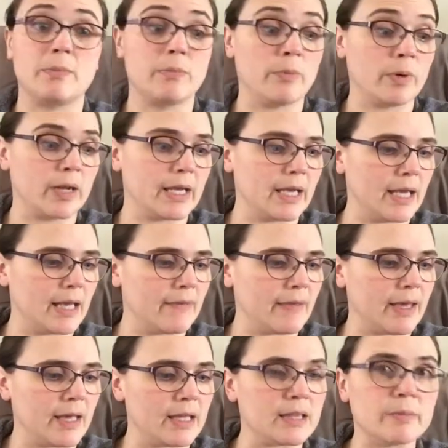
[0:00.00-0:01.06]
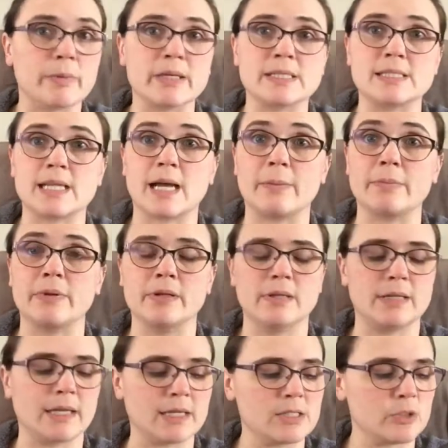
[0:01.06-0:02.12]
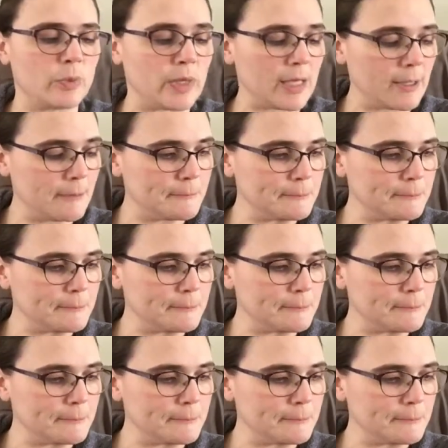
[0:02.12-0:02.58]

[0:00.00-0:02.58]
working on that at the bus stop next week.